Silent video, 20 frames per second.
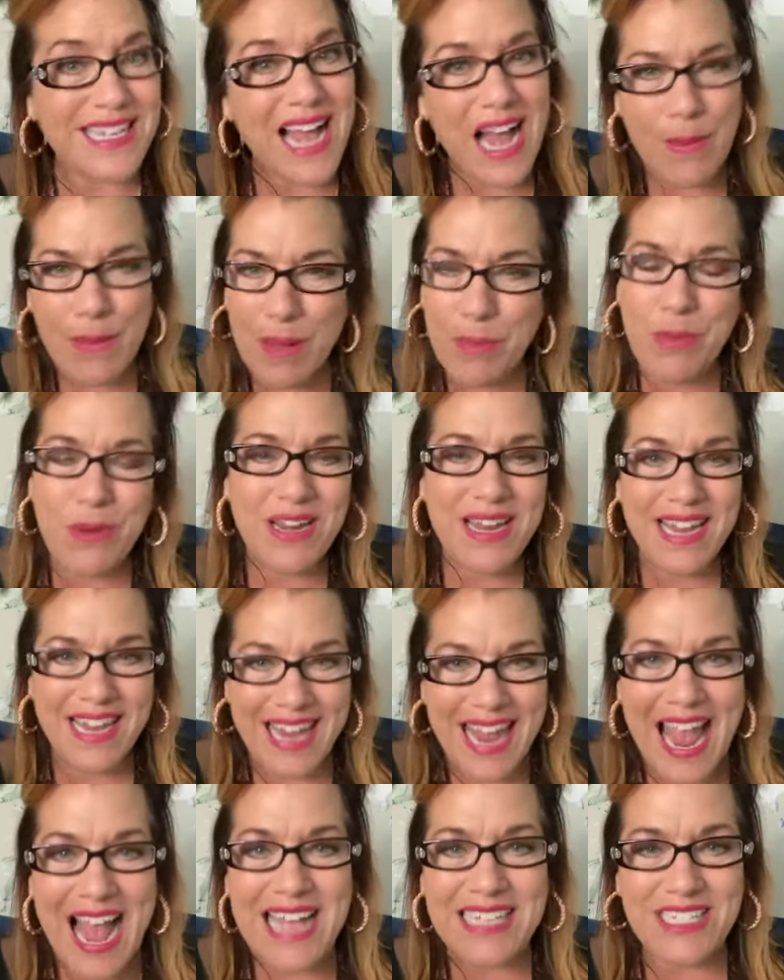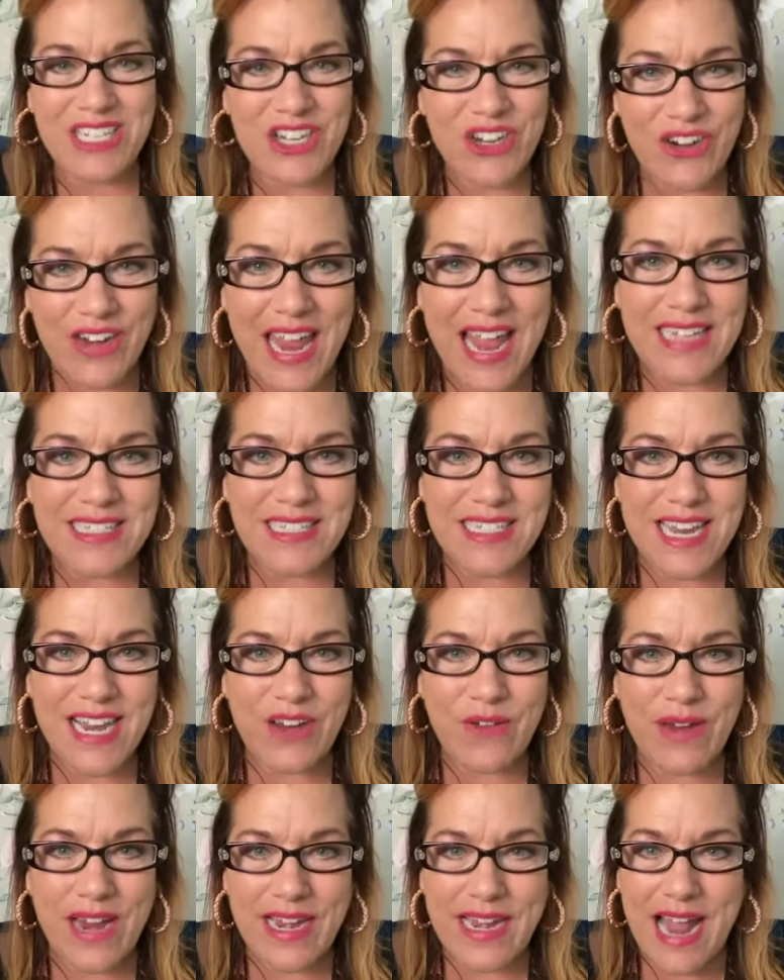How about putting gas in your gas
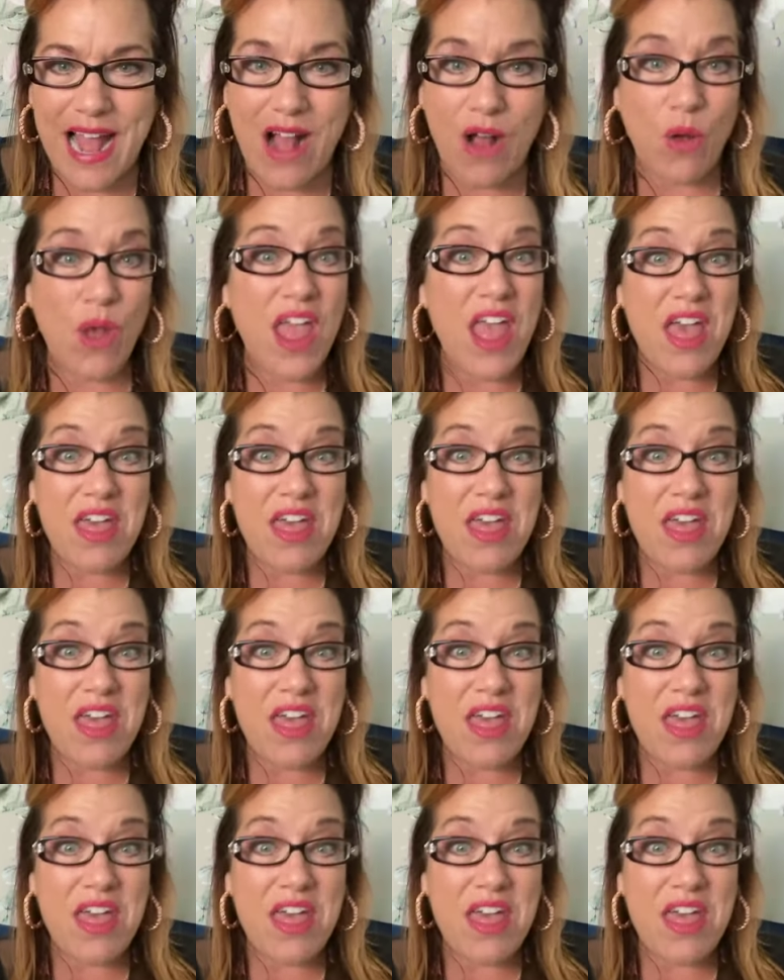tank right now?